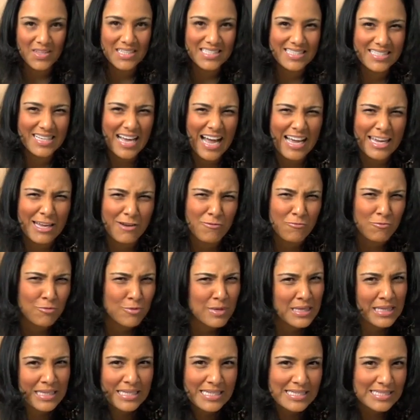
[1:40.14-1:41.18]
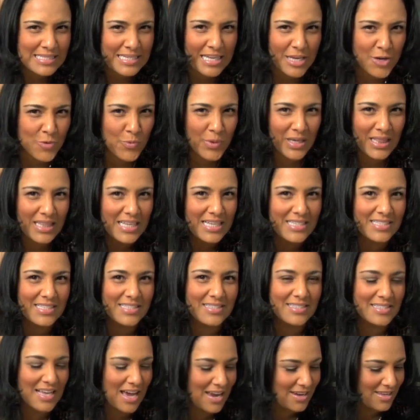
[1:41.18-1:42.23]
See, I can really sin when Lisa's
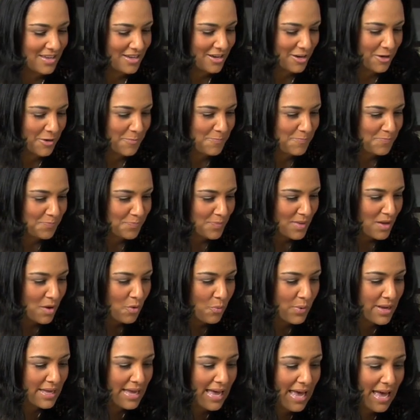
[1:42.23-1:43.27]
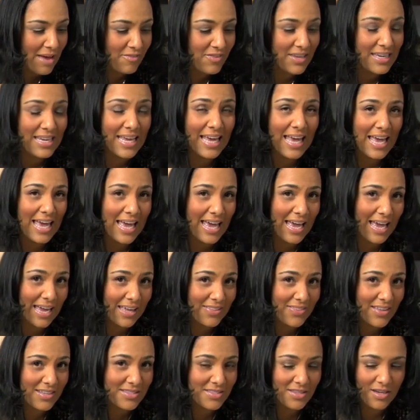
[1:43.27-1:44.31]
not here. We have an egg
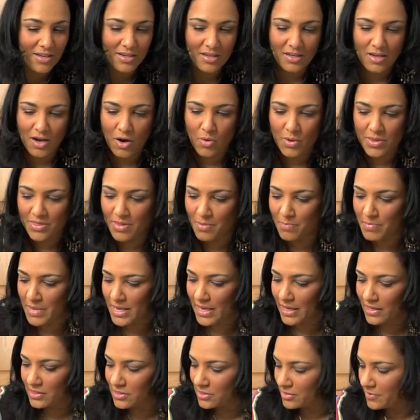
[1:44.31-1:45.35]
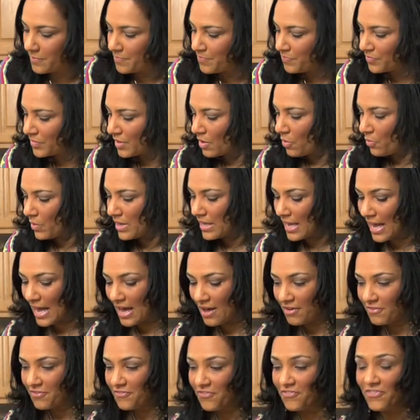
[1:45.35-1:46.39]
that's gonna go in the mix. We
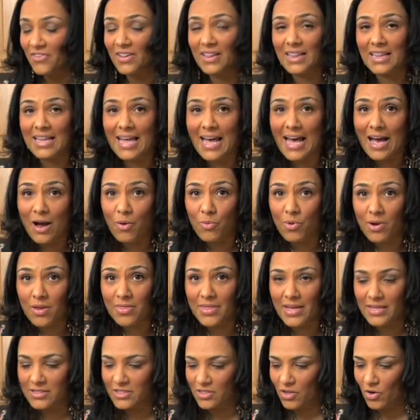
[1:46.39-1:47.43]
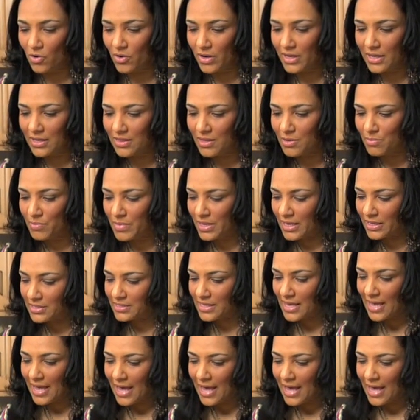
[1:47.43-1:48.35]
have flour that's going in the mix.